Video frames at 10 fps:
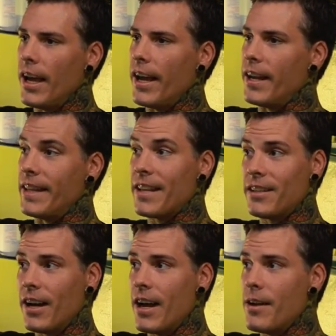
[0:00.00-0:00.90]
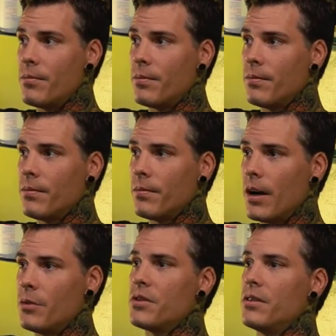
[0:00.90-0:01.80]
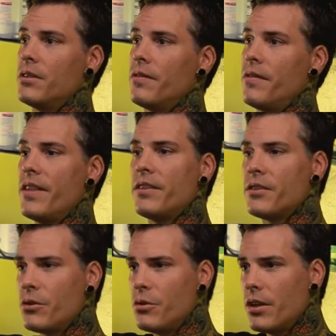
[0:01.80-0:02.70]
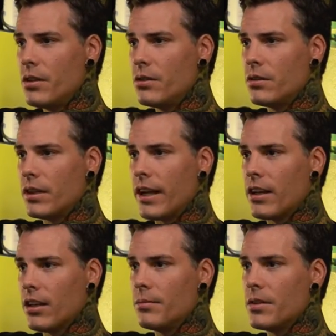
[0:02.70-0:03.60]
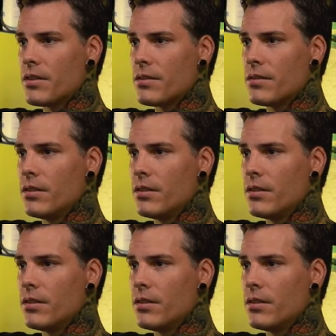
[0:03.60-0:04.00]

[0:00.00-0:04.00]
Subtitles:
And at that time, I was the fifth studio in Columbus.